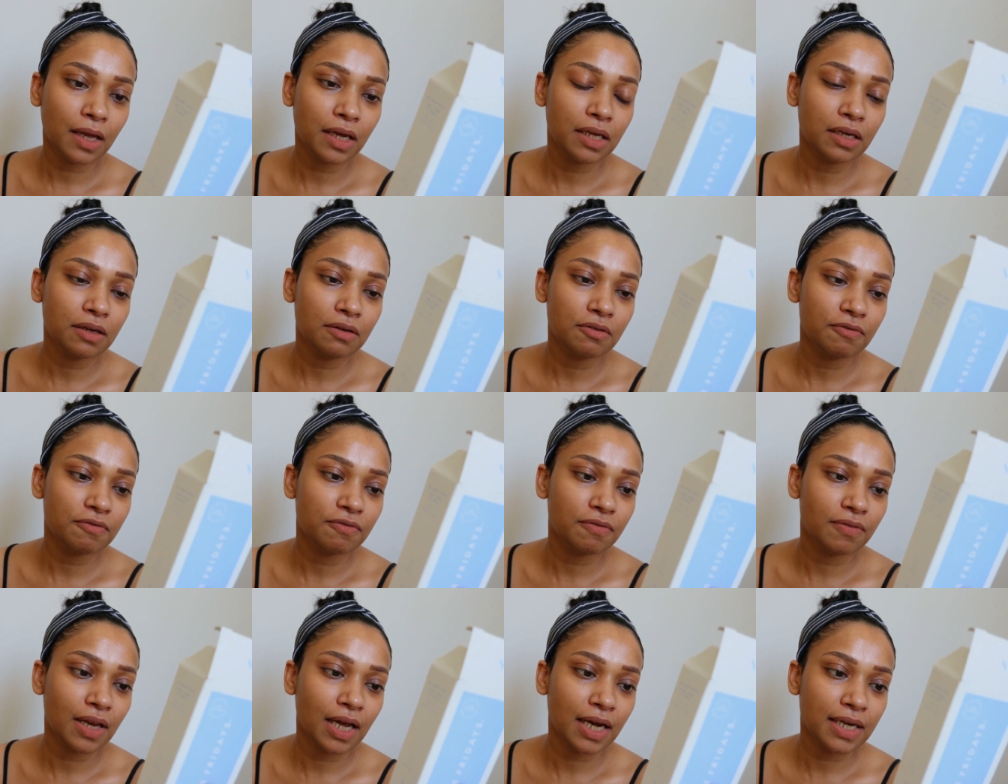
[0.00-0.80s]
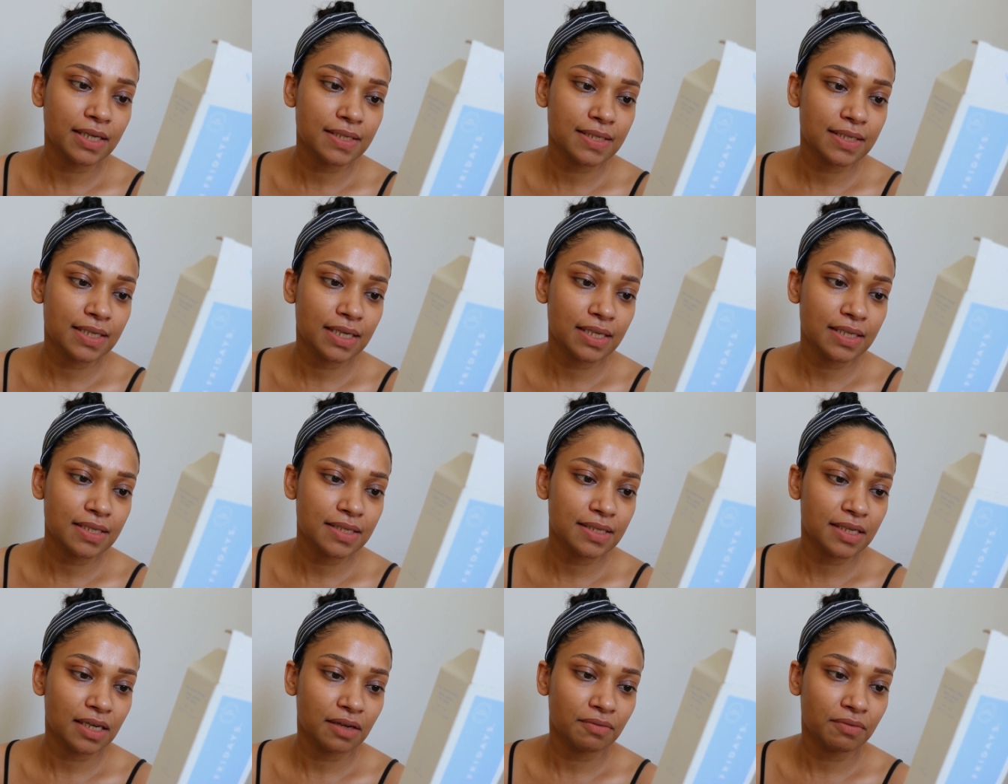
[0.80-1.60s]
in-flight skin
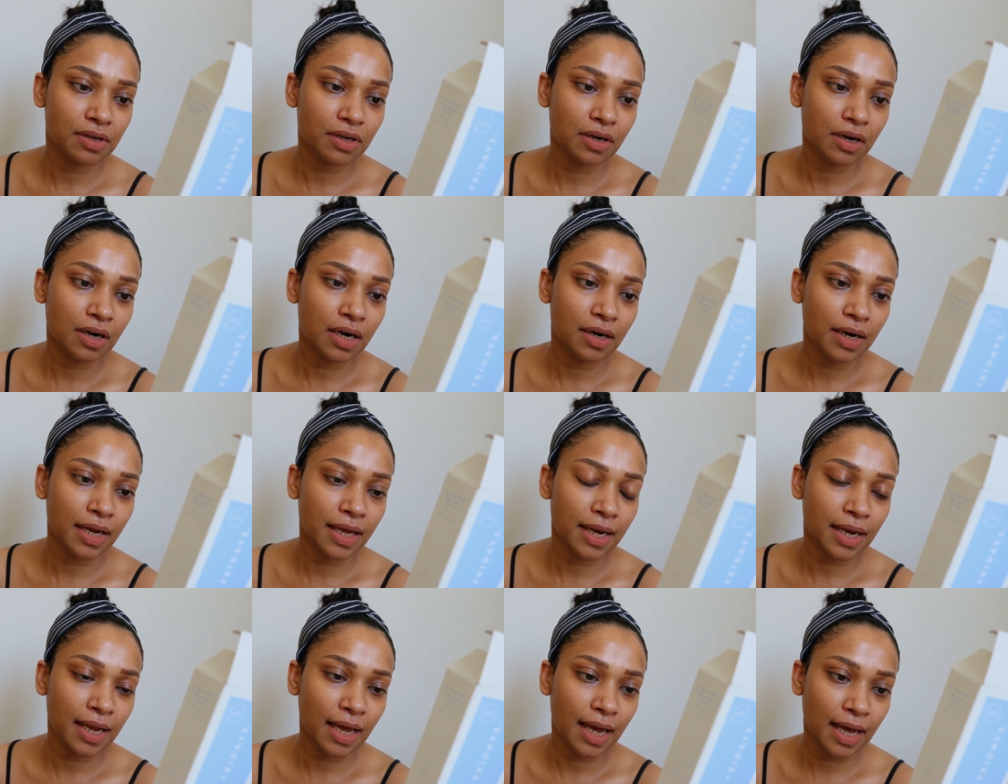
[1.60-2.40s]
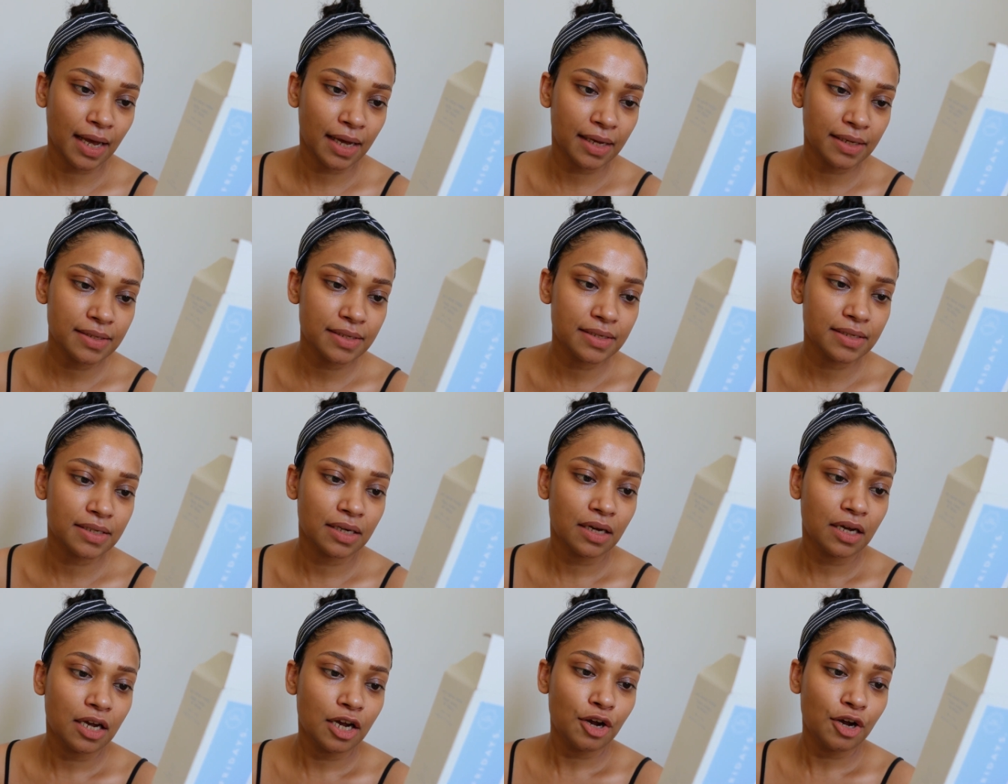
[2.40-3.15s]
saver are enhanced.